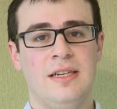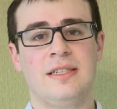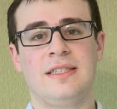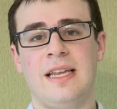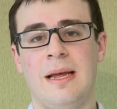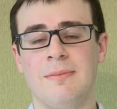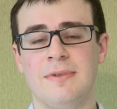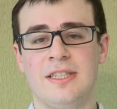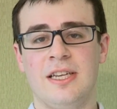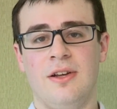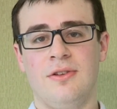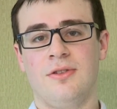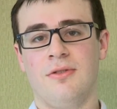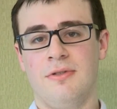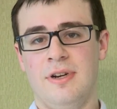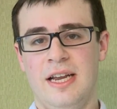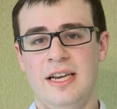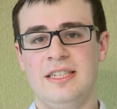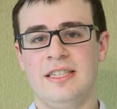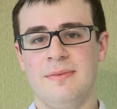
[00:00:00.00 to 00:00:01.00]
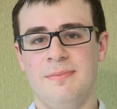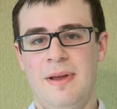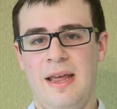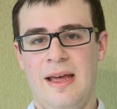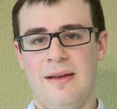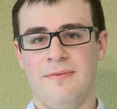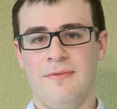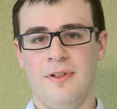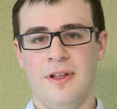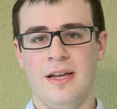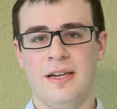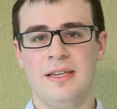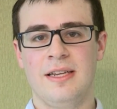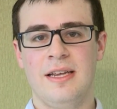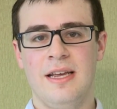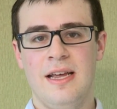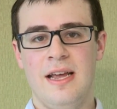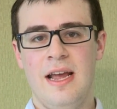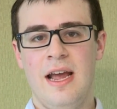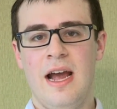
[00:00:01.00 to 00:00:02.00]
stem cell donation
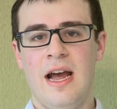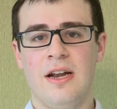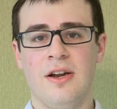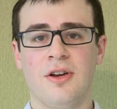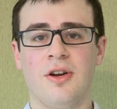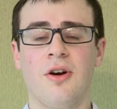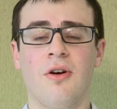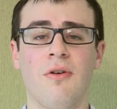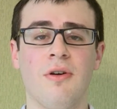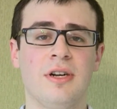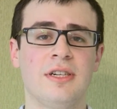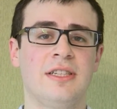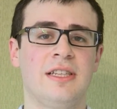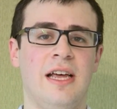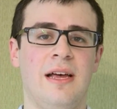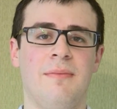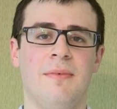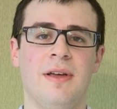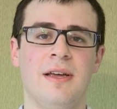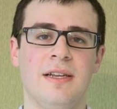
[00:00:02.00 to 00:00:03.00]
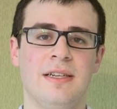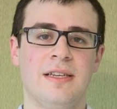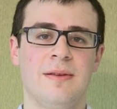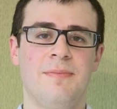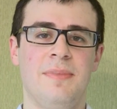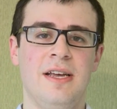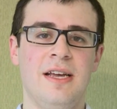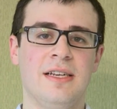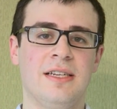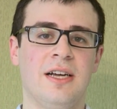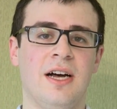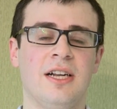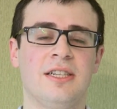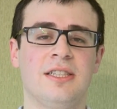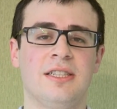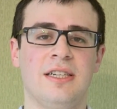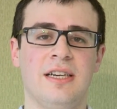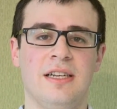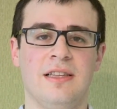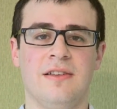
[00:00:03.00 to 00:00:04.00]
pamphlet and encourage them to be in
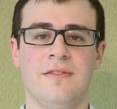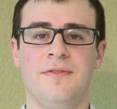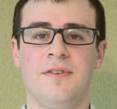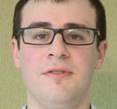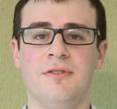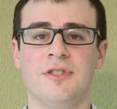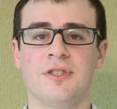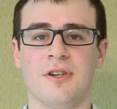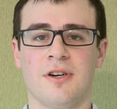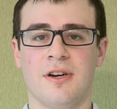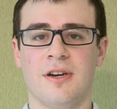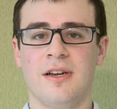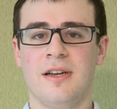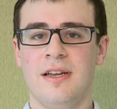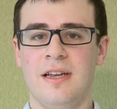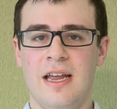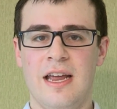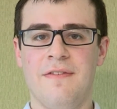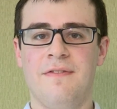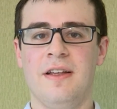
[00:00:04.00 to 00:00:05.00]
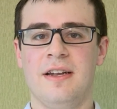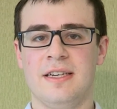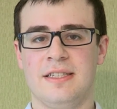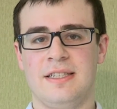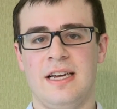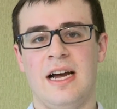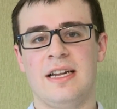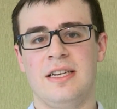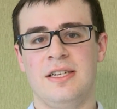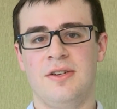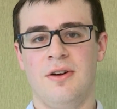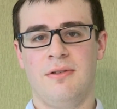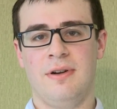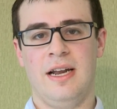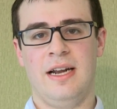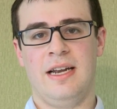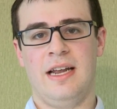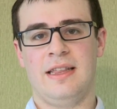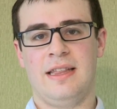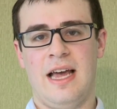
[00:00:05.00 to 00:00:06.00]
touch in the future if they decide to
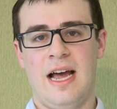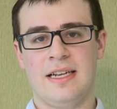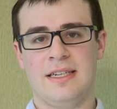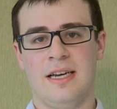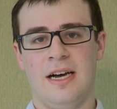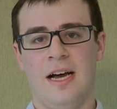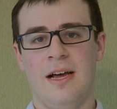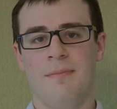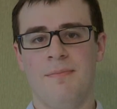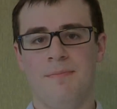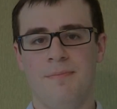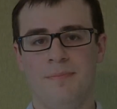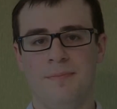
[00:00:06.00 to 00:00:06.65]
donate at that time.